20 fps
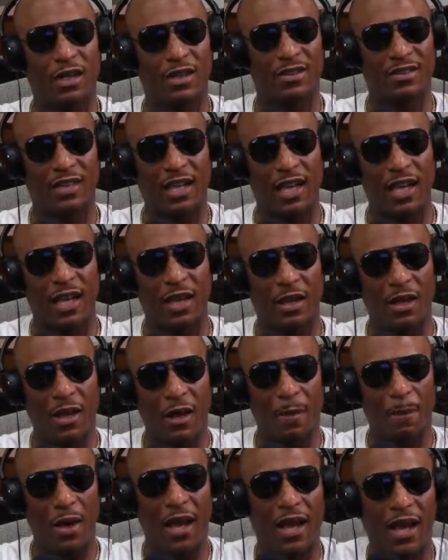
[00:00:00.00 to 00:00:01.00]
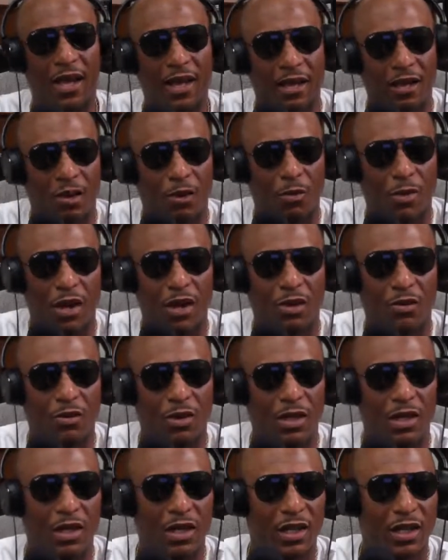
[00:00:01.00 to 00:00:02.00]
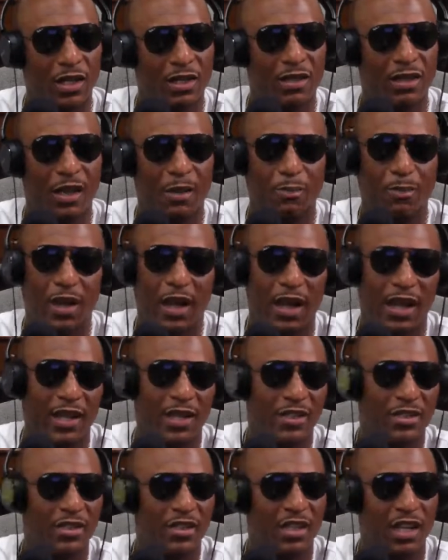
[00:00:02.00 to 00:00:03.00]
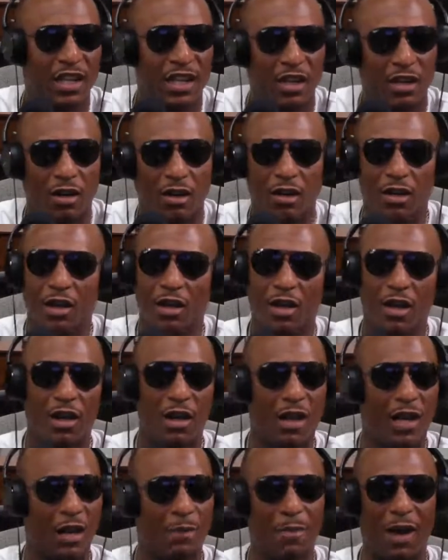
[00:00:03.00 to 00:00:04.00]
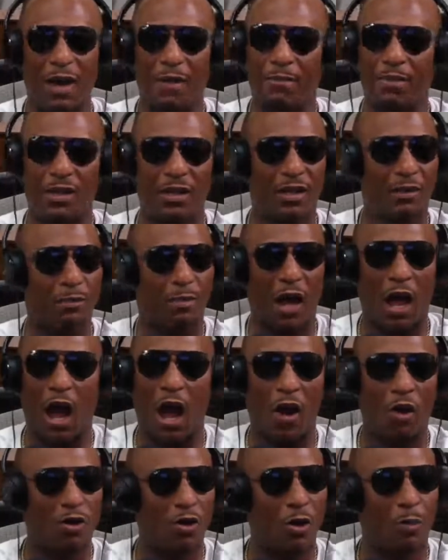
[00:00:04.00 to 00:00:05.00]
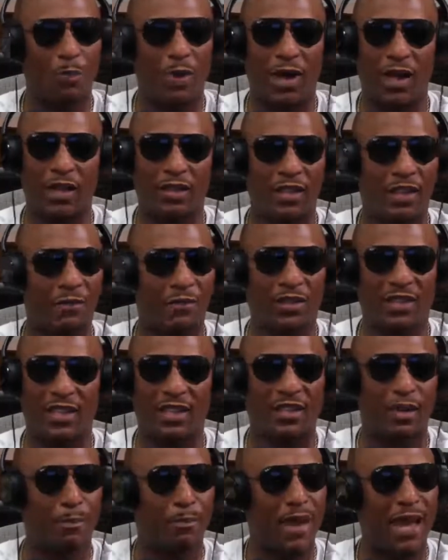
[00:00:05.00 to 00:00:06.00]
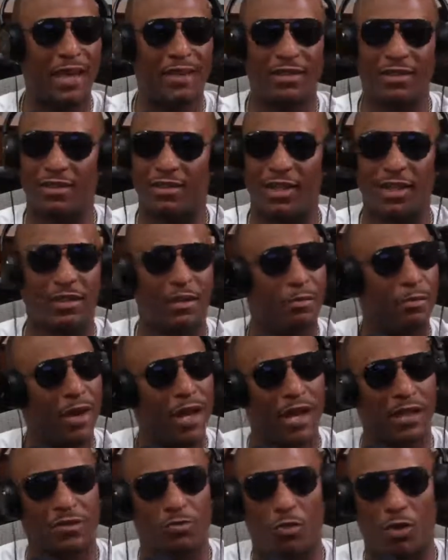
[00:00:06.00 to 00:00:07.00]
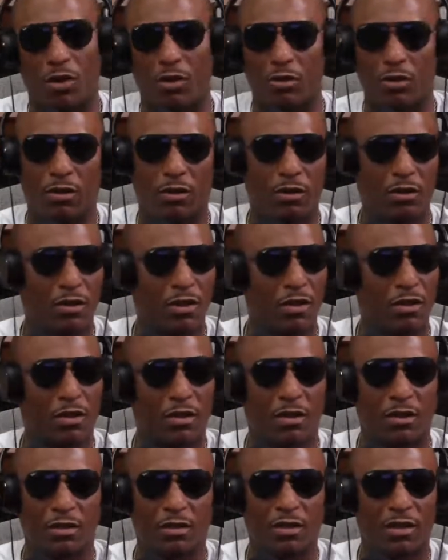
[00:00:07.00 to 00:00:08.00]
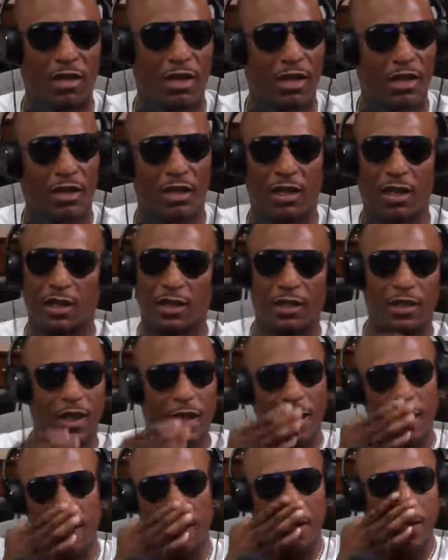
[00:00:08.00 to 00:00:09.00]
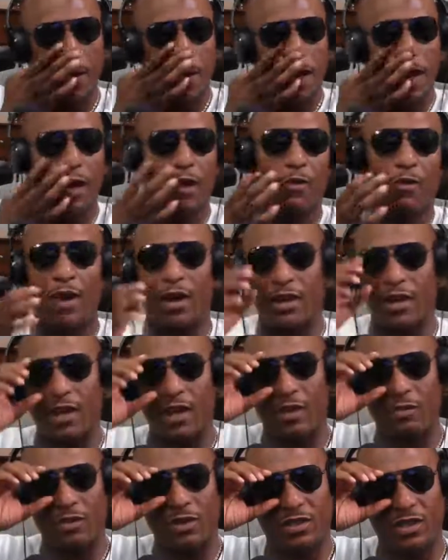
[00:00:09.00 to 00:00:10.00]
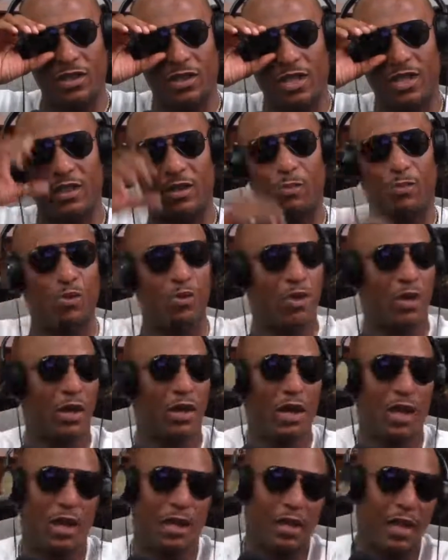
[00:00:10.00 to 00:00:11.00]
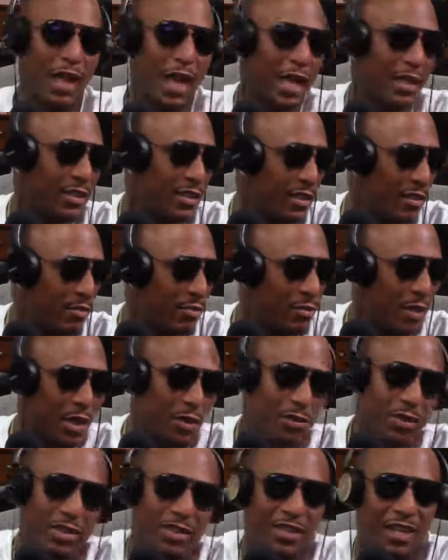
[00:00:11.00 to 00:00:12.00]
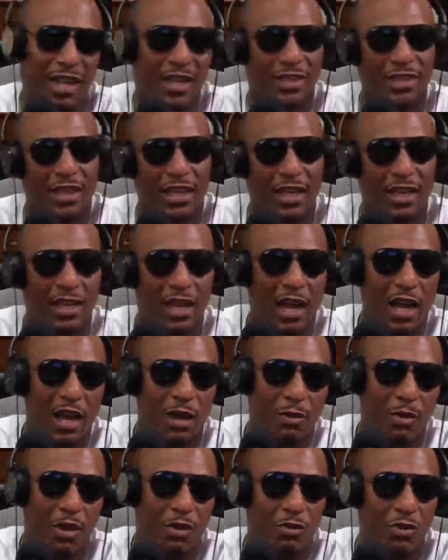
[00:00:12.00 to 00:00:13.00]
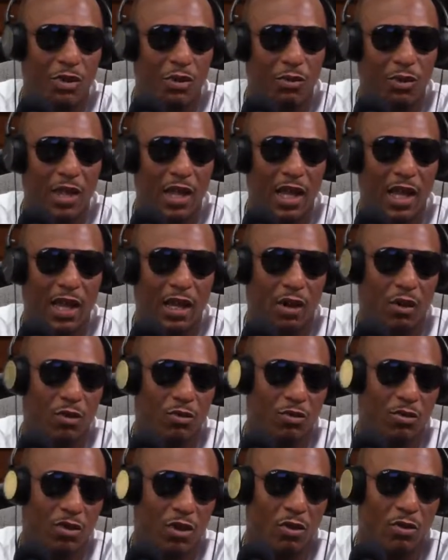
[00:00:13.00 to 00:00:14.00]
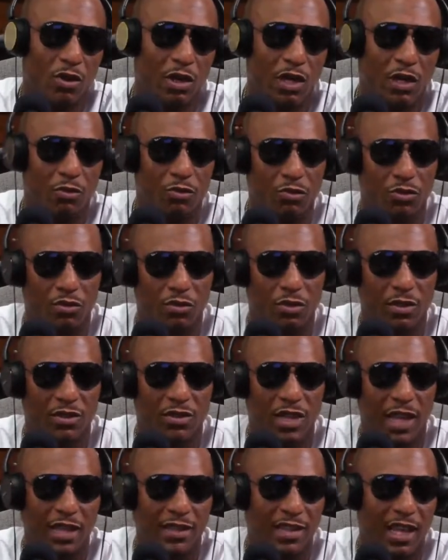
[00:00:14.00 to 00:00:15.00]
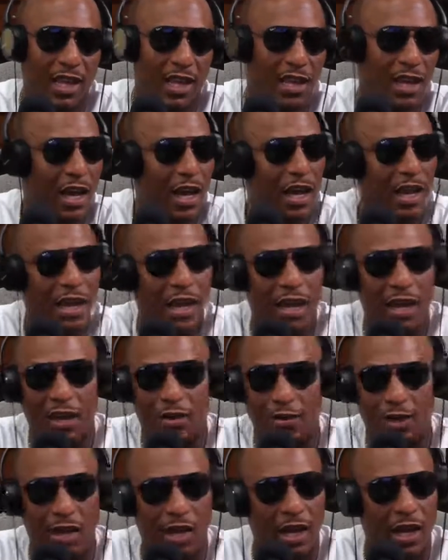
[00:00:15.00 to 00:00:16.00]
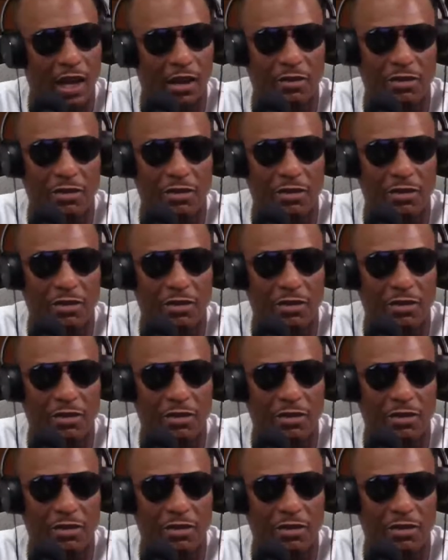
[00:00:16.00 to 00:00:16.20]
same pain, no matter what it is. That pain still... It might be all your pain. If it's at the max, it's at the max, bro. You know what I'm saying? Like, yeah. And right now, we just at the point that we just got to thank God, man. We ain't on certain levels, you know what I'm saying? I thank God, like, every day, every